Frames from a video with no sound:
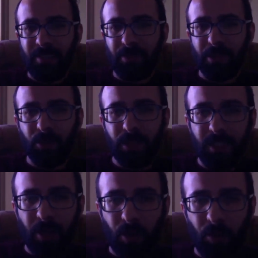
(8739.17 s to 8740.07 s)
But you can
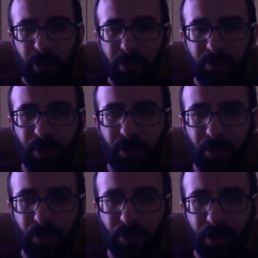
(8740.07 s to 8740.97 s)
always pose
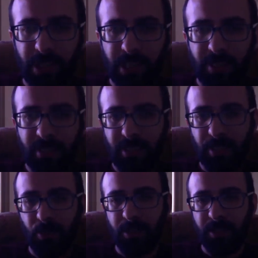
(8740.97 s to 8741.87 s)
your questions in the
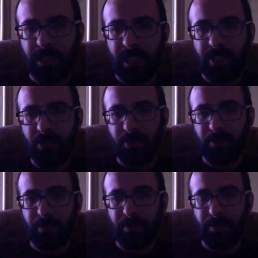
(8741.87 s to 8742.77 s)
Google
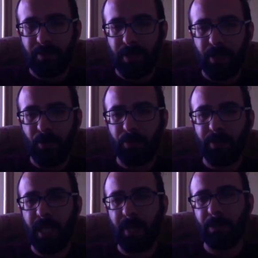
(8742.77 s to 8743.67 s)
Classroom, and I will
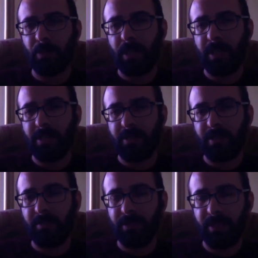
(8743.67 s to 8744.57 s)
be happy to answer them.